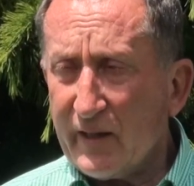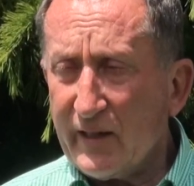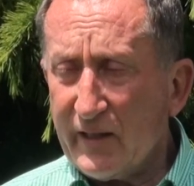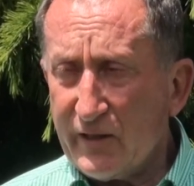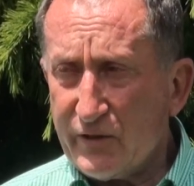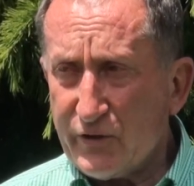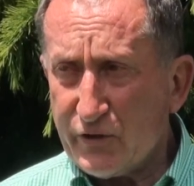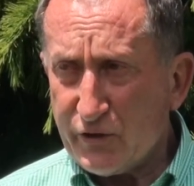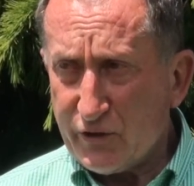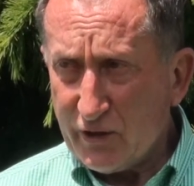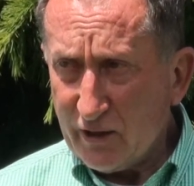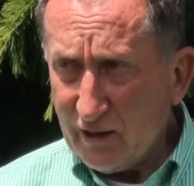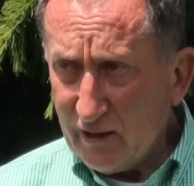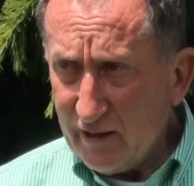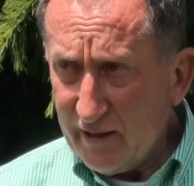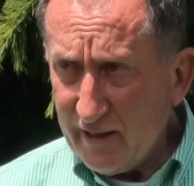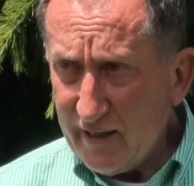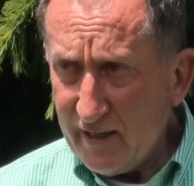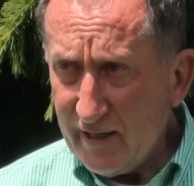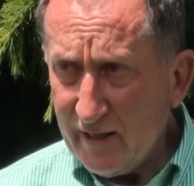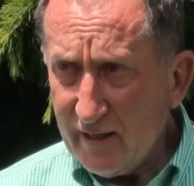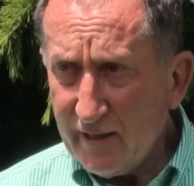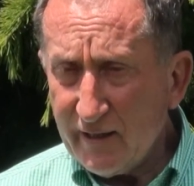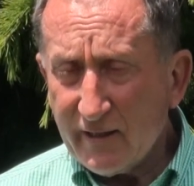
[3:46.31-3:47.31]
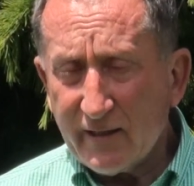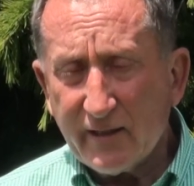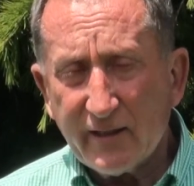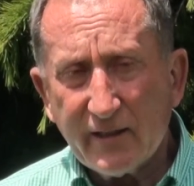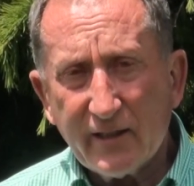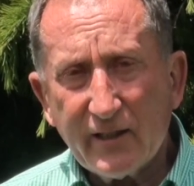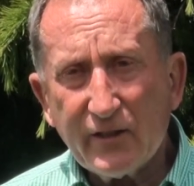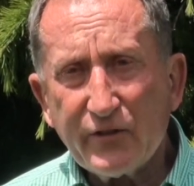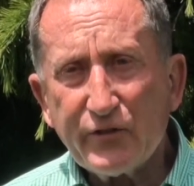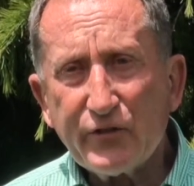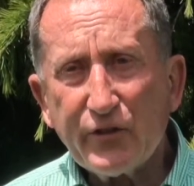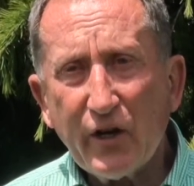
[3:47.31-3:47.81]
It's still there.
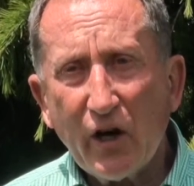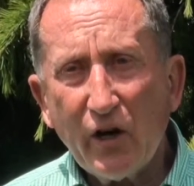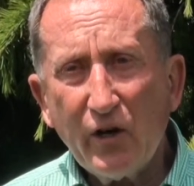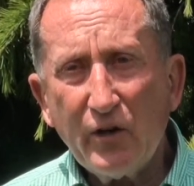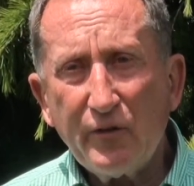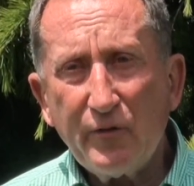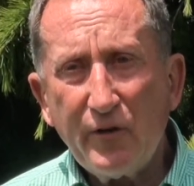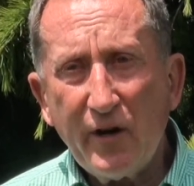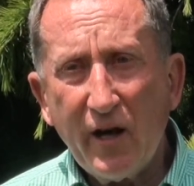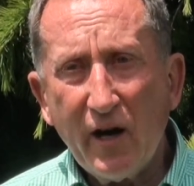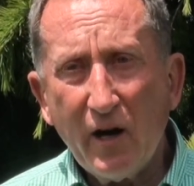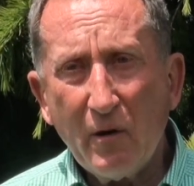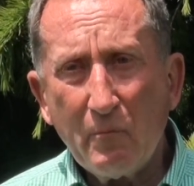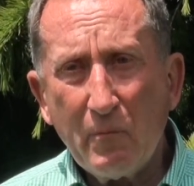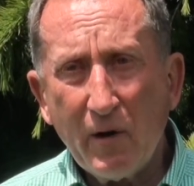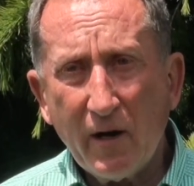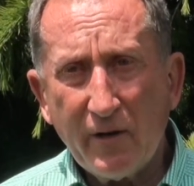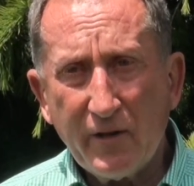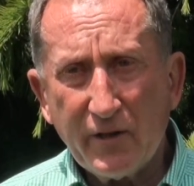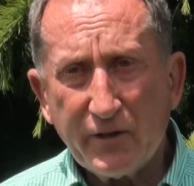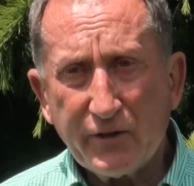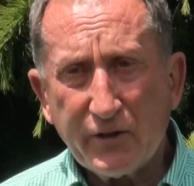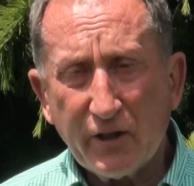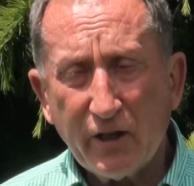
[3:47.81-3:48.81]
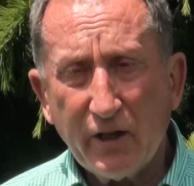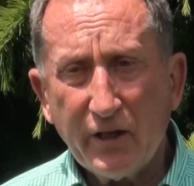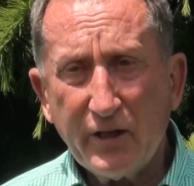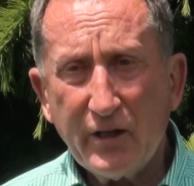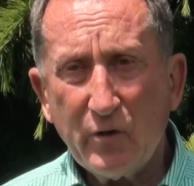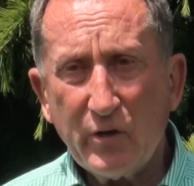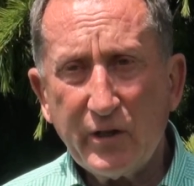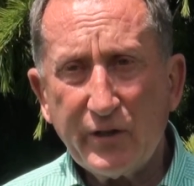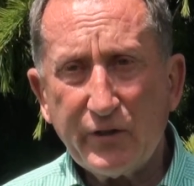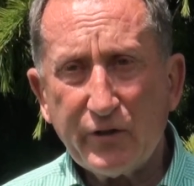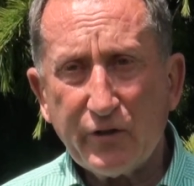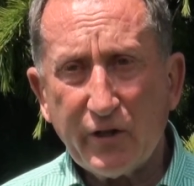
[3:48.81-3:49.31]
It's owned now by the
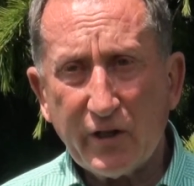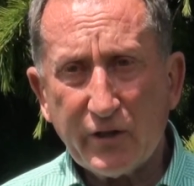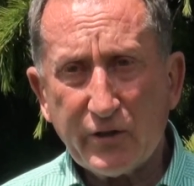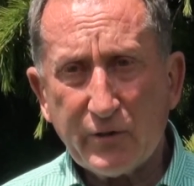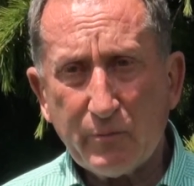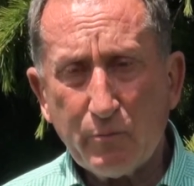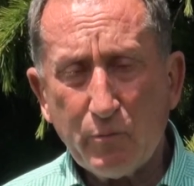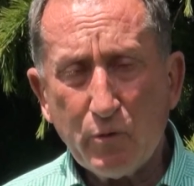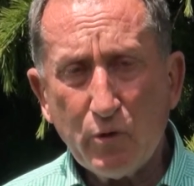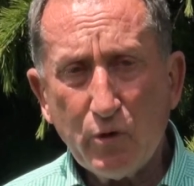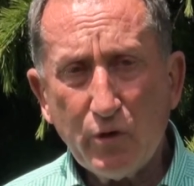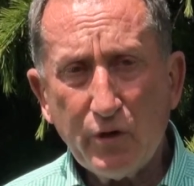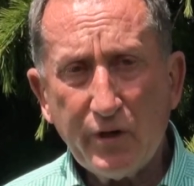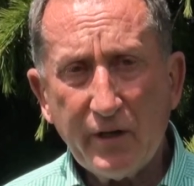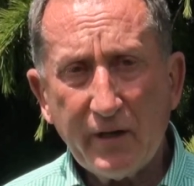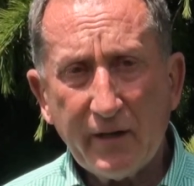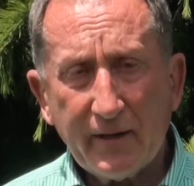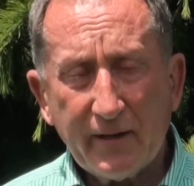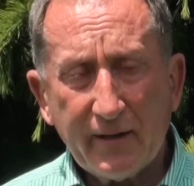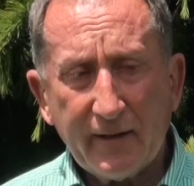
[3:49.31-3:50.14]
Tainui Trust Board,